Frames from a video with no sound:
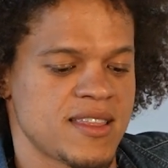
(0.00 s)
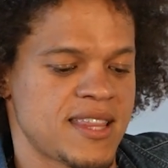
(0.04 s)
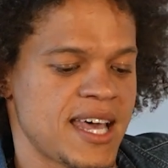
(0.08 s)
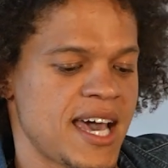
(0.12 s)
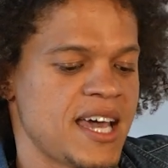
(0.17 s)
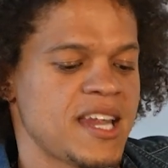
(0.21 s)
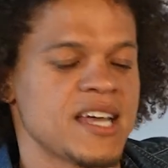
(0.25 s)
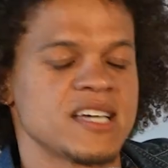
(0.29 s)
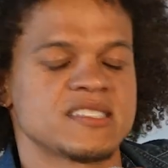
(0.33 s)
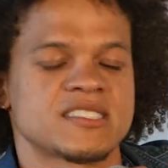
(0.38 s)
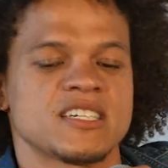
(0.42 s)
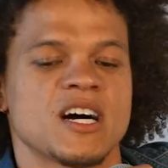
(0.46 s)

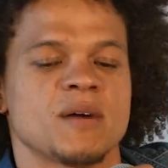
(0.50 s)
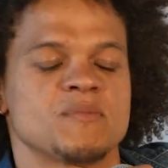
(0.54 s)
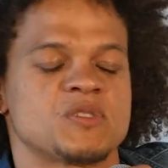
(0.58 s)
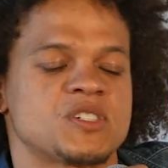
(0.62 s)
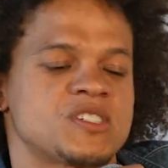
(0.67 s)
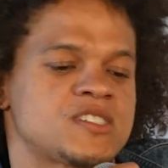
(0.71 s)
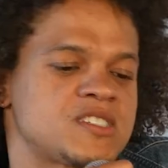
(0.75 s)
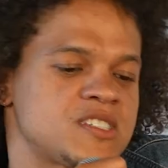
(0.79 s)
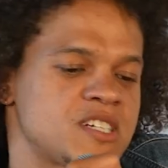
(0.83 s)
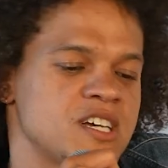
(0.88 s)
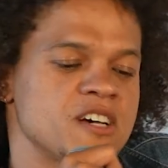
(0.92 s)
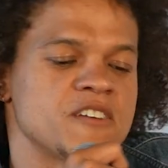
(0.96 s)
that has
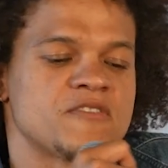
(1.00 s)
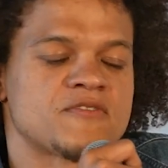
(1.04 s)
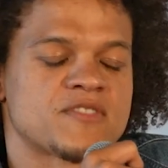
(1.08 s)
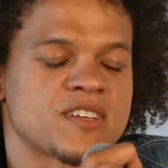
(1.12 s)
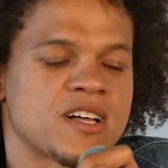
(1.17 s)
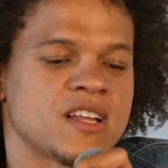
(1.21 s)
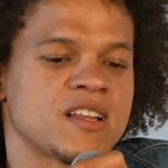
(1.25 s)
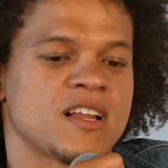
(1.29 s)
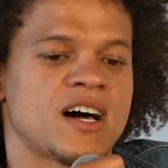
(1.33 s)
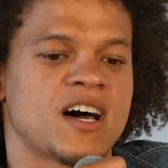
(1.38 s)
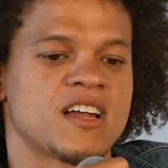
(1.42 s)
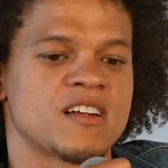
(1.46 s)
helped
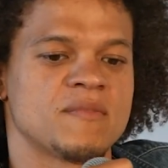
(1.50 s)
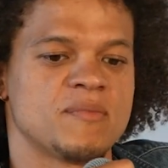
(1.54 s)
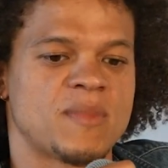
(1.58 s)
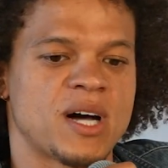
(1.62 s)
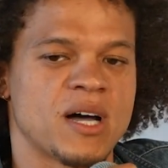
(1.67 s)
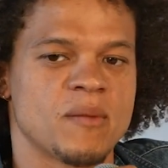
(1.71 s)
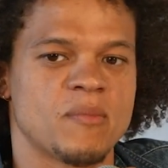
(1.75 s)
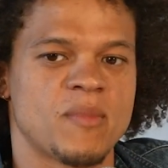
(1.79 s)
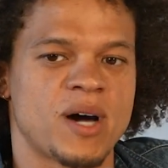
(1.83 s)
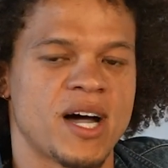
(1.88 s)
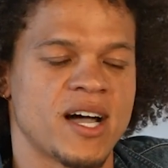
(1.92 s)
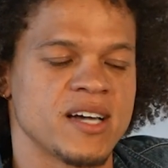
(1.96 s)
shift a lot of
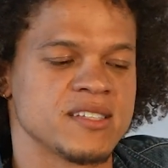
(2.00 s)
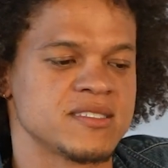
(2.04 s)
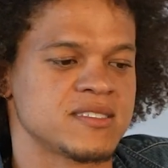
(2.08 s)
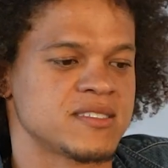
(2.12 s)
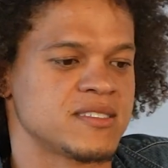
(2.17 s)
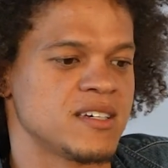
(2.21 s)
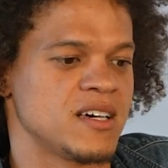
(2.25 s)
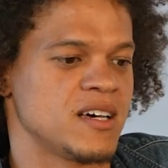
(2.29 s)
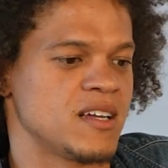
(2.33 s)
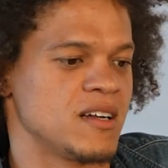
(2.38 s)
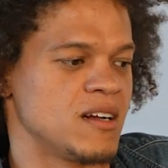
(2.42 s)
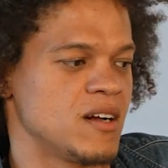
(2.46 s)
my
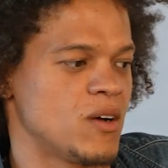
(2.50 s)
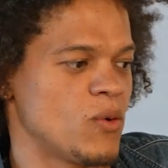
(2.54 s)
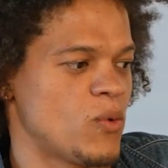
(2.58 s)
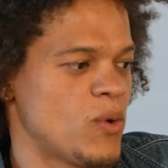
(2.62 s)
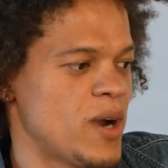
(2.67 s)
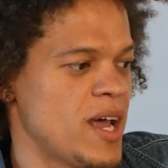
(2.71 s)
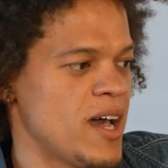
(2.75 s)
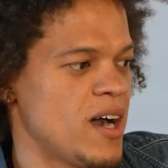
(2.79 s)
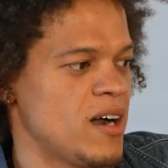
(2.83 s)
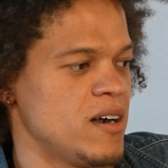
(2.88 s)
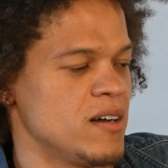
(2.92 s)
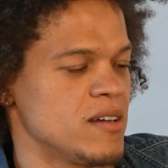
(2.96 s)
mindset
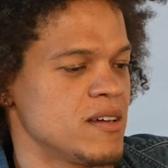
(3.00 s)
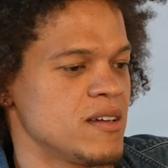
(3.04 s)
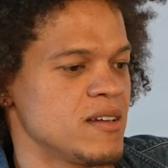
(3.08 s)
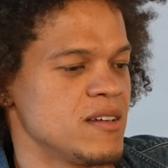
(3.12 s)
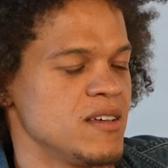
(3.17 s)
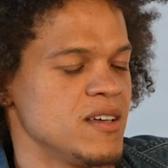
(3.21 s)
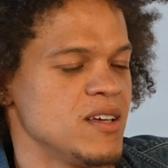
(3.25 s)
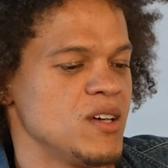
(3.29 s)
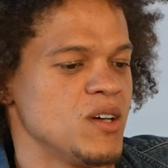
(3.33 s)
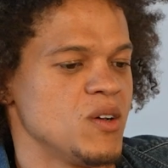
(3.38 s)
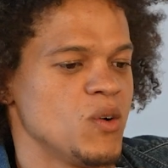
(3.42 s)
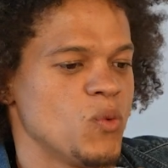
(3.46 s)

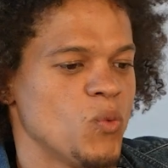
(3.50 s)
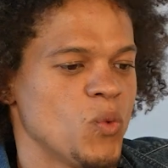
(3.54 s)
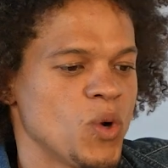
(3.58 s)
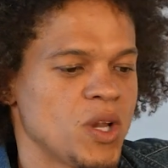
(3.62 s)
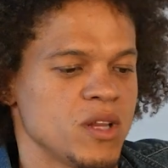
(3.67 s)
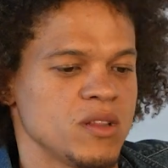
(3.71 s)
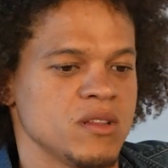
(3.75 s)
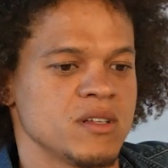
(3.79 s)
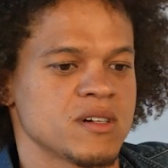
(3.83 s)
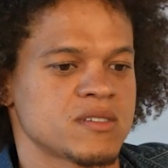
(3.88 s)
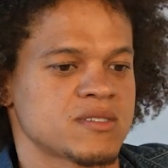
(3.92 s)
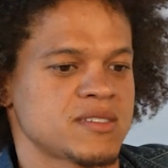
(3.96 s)
around
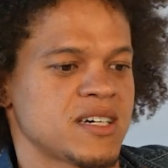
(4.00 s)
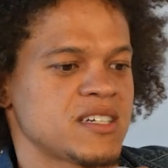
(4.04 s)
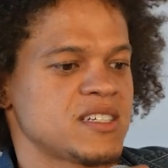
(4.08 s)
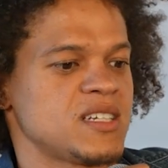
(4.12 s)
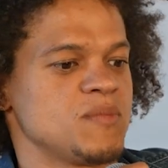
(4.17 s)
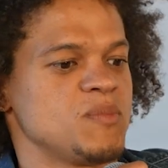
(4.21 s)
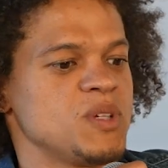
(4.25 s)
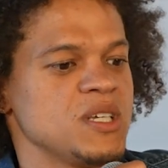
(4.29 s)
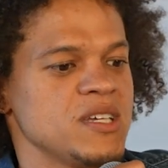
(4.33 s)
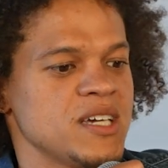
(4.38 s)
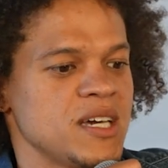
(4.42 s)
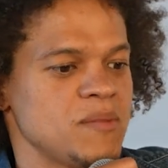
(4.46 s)
what it looks like
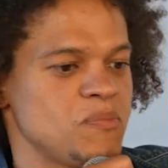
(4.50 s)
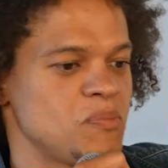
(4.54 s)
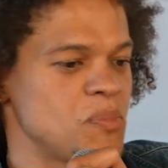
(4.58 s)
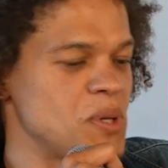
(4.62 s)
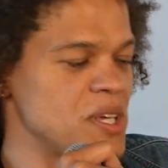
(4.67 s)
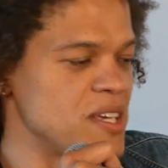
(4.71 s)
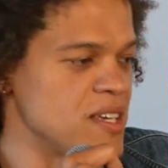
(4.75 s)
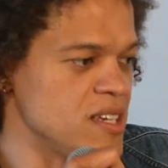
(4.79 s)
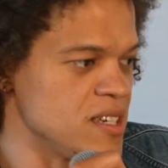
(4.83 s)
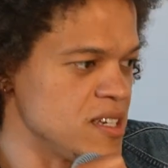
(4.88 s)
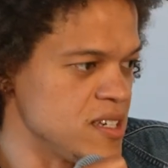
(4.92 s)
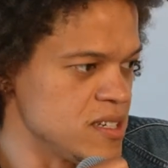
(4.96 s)
to be at
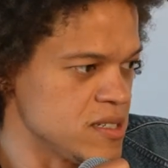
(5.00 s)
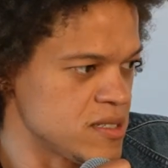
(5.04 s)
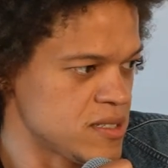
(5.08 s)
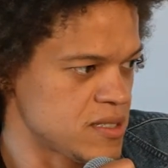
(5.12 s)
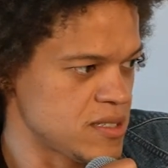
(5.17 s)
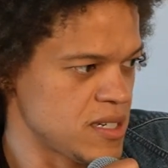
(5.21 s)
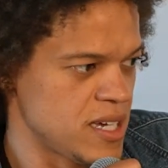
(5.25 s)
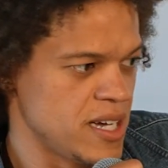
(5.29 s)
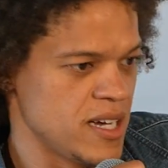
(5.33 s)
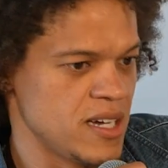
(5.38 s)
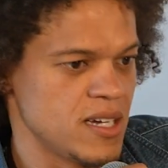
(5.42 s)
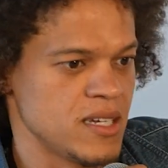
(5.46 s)

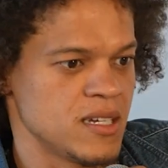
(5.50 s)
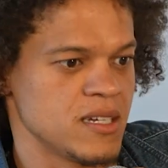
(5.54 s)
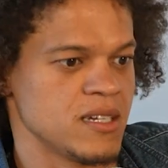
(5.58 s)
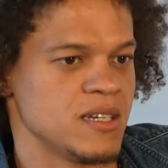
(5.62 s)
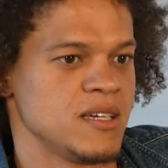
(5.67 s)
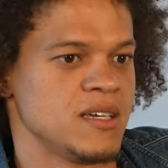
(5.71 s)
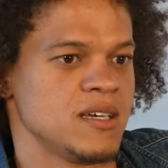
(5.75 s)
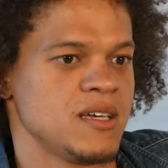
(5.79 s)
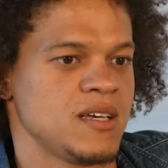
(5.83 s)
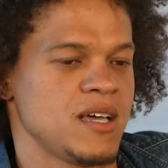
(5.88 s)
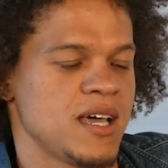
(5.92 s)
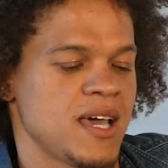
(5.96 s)
peace
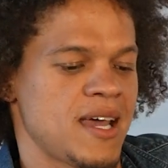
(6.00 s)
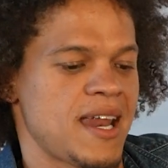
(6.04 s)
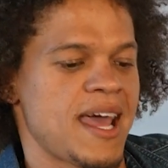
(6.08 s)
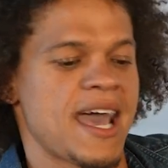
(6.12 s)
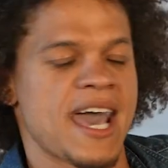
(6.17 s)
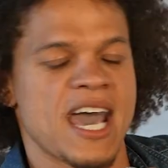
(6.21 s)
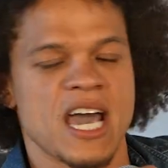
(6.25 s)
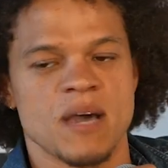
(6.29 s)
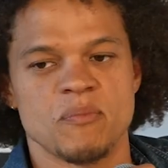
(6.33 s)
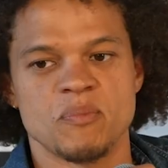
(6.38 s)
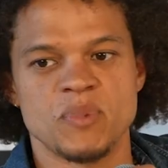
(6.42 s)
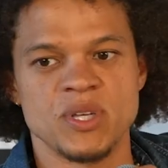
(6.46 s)
and, and
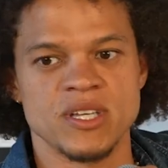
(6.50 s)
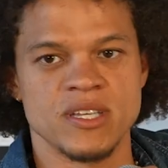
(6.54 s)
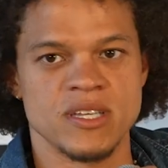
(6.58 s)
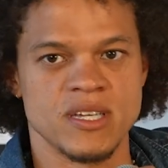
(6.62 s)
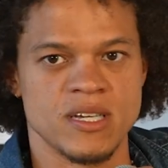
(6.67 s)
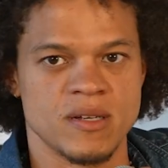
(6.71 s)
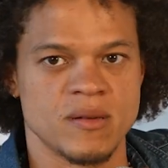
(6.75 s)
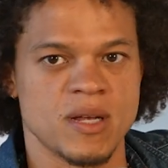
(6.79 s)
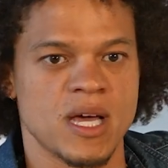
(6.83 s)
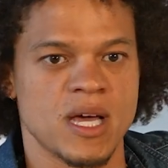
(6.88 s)
happy